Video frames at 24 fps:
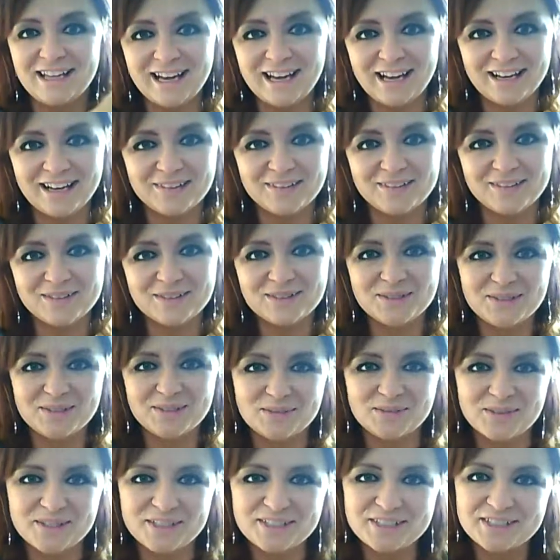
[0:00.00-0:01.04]
the house,
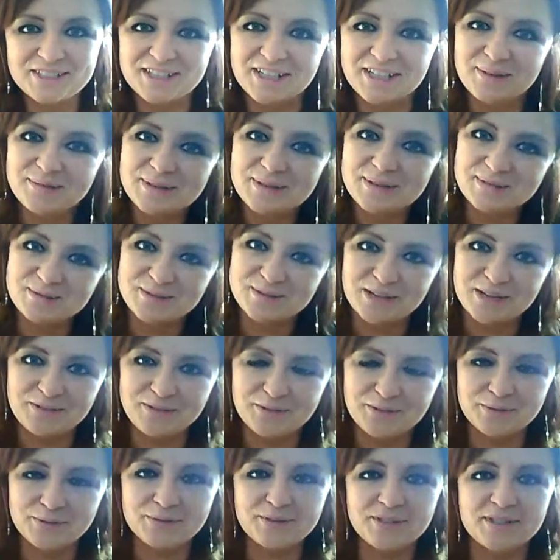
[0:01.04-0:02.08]
which helps him
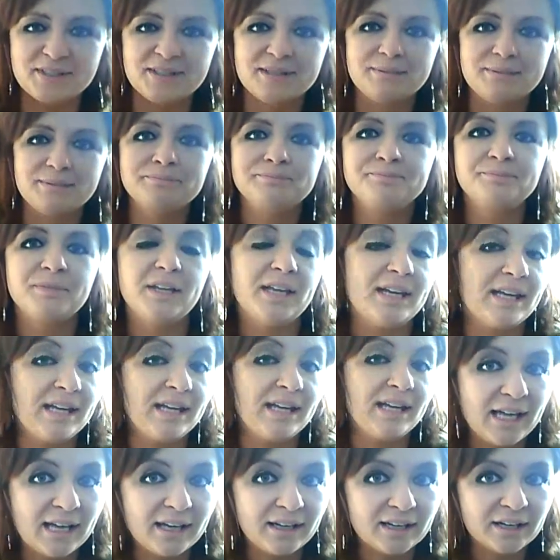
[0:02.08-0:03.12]
travel through time, and
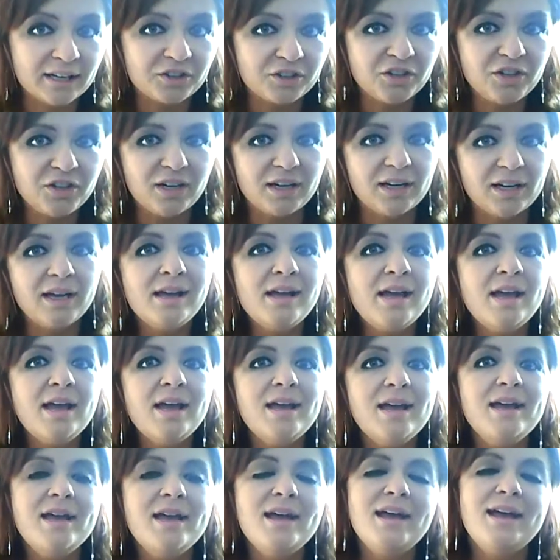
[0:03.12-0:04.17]
he can't get caught.
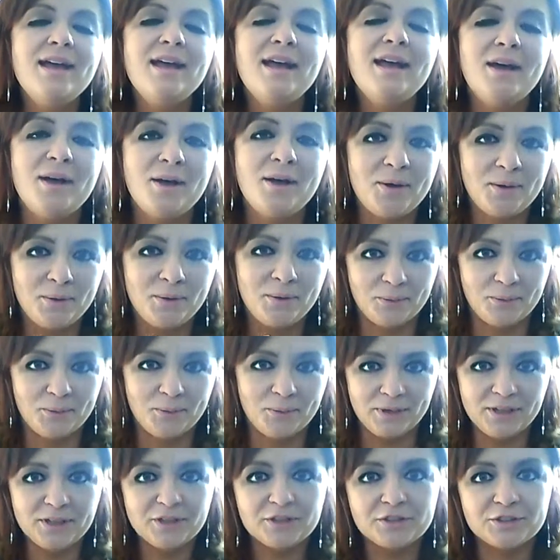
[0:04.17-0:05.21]

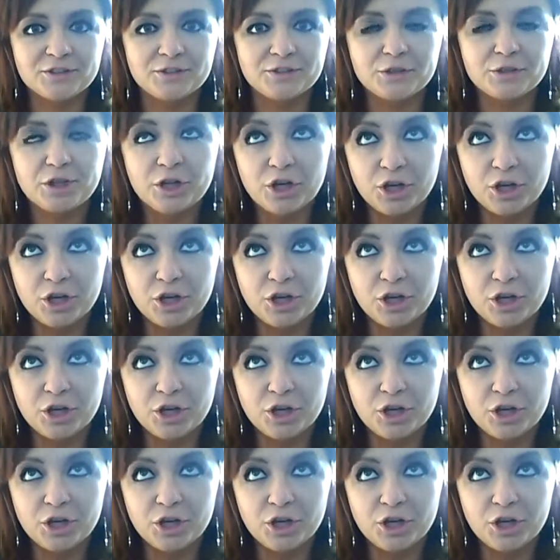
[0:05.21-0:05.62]
One girl,